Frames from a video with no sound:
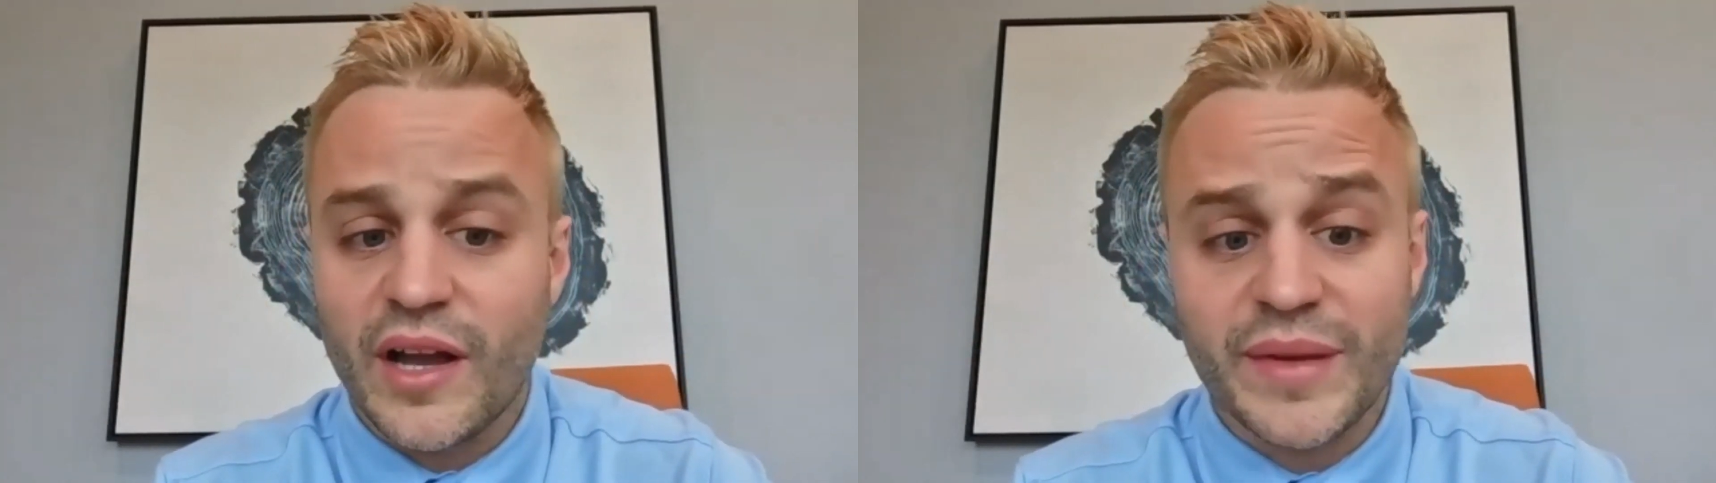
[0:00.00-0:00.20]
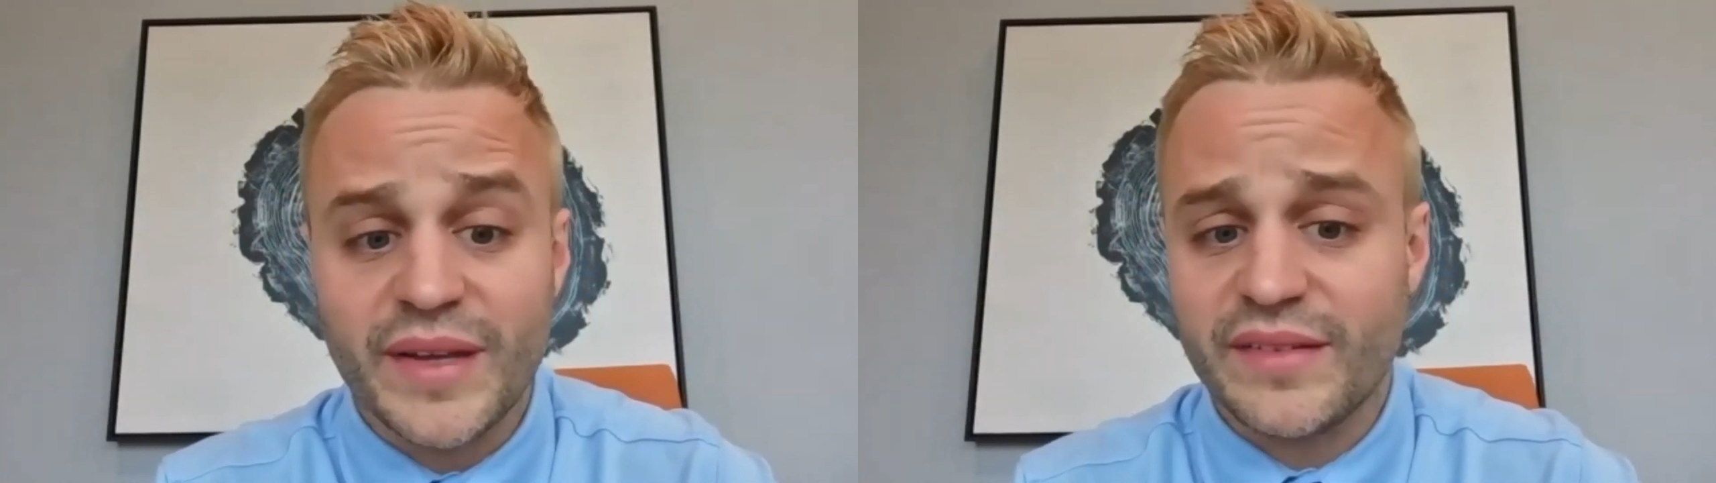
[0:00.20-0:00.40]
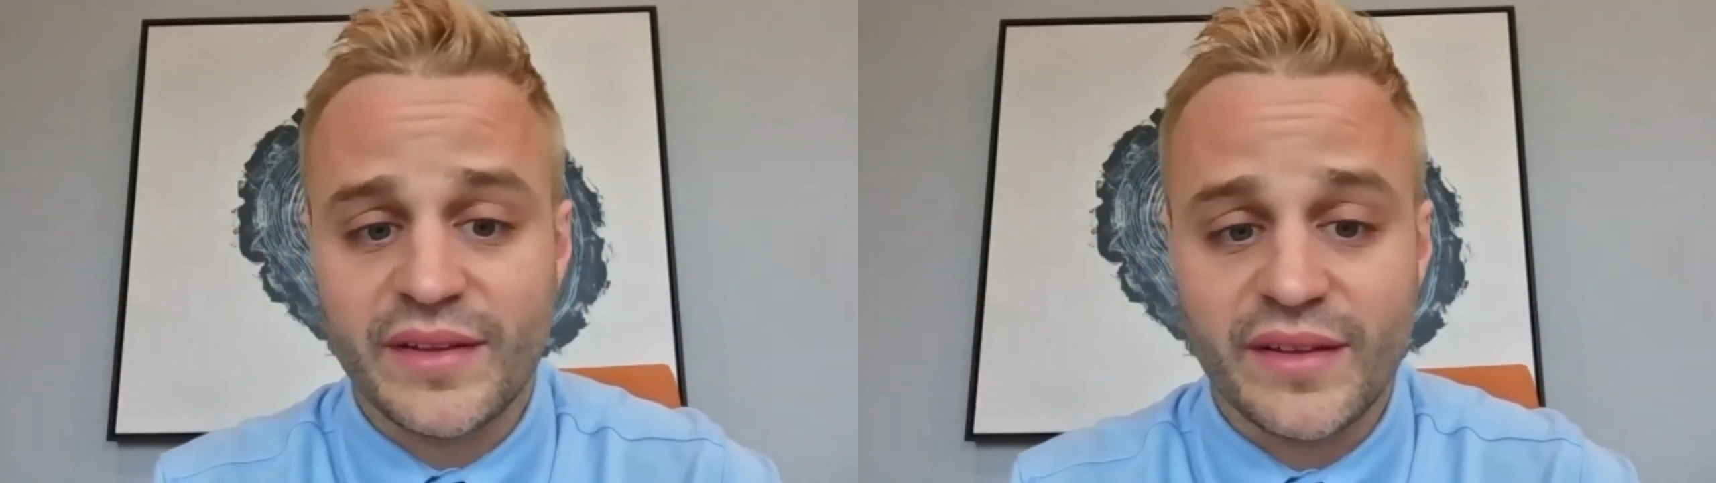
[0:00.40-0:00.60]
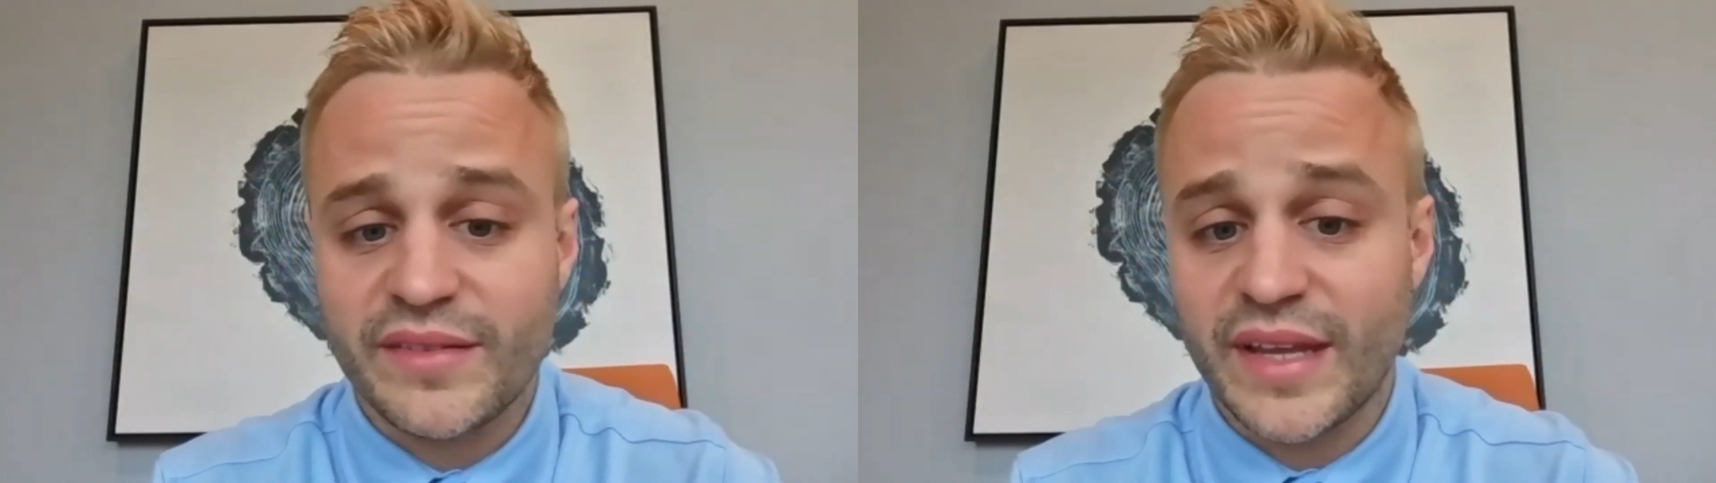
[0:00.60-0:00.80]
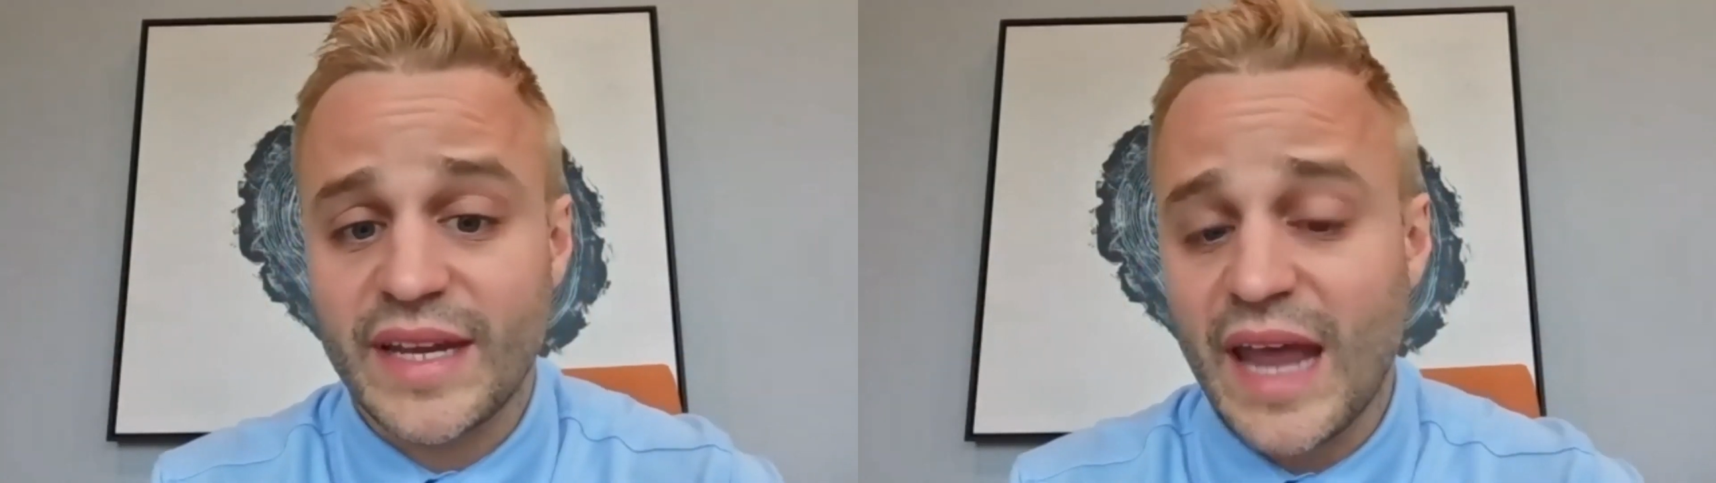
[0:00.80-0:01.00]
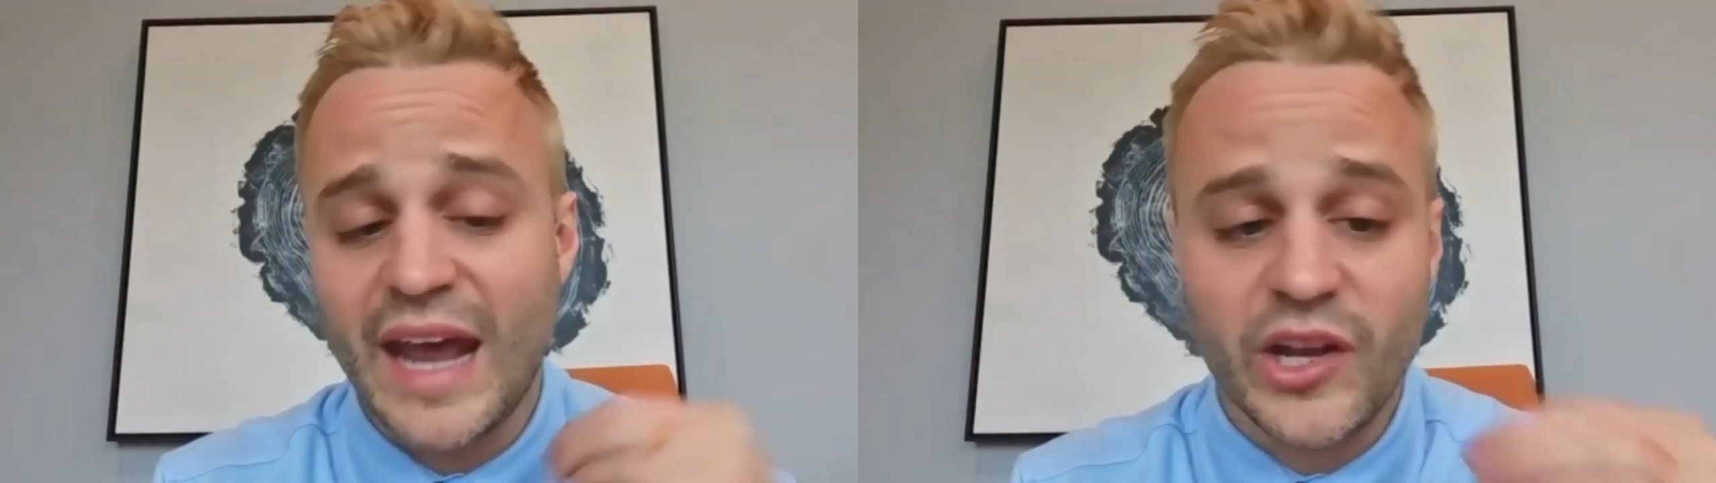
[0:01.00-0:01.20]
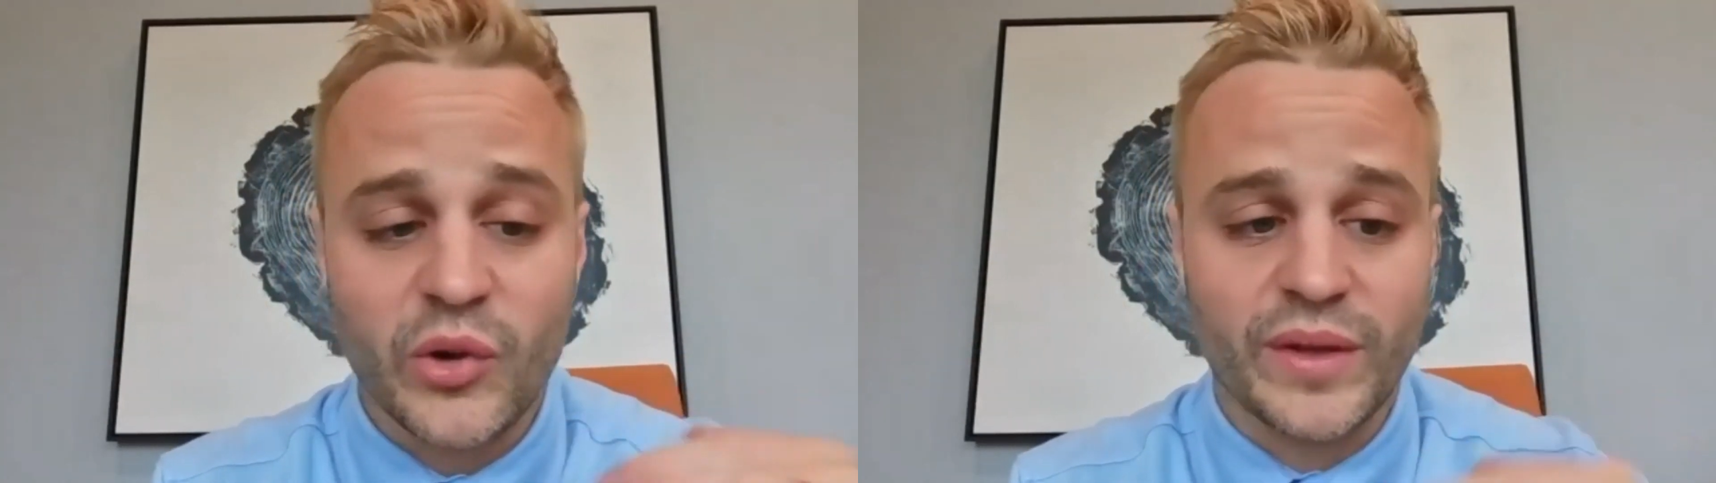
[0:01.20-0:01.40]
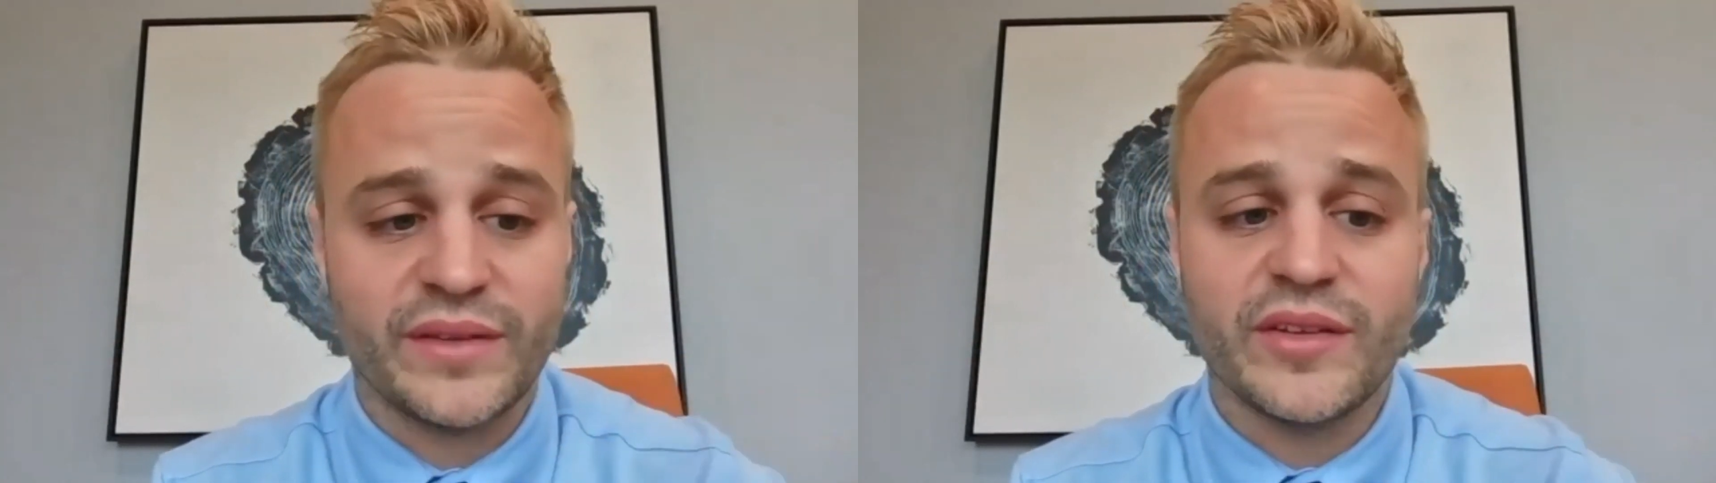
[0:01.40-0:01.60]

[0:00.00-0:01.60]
is inadequate